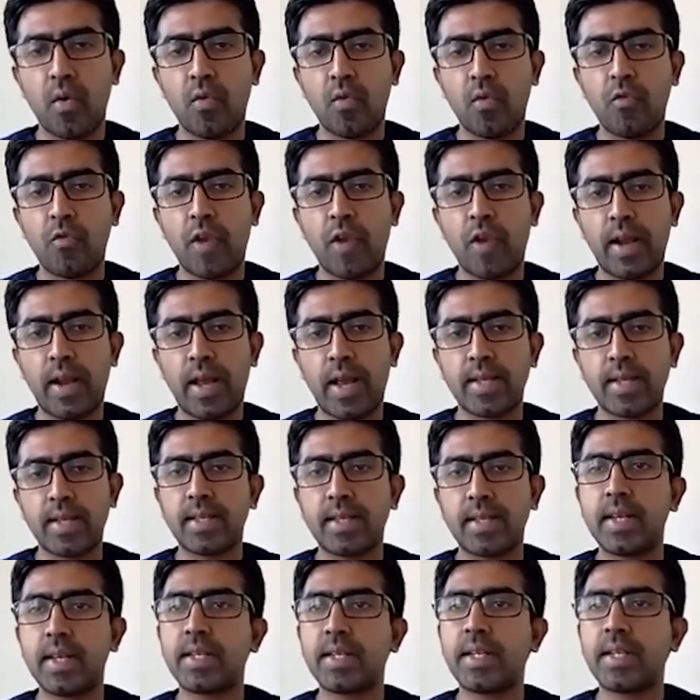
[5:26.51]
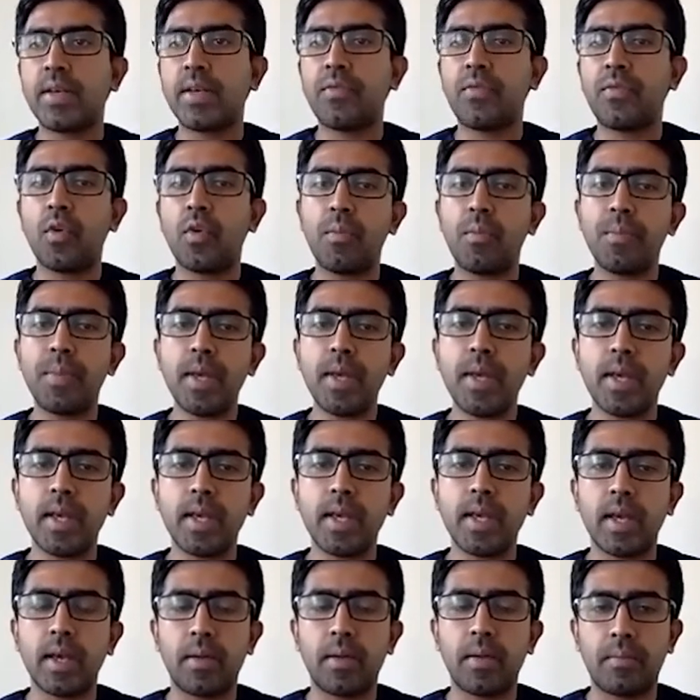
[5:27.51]
whereas
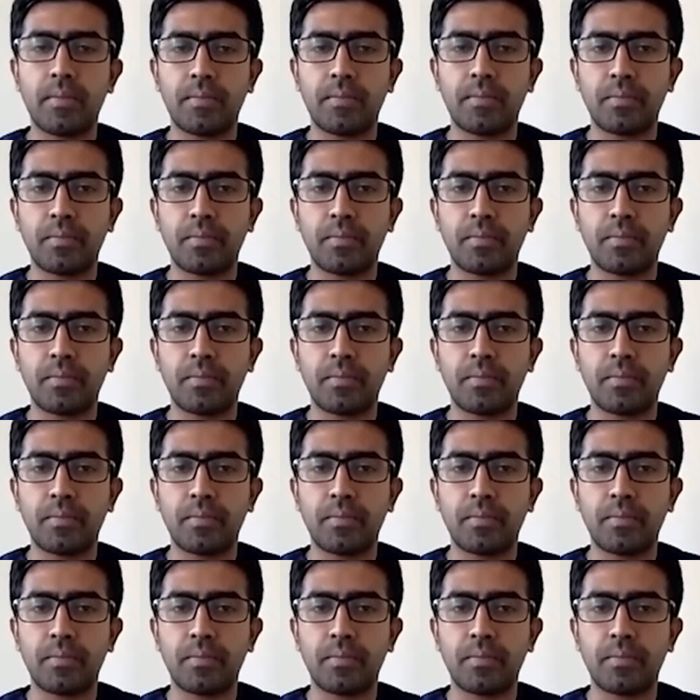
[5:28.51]
T4B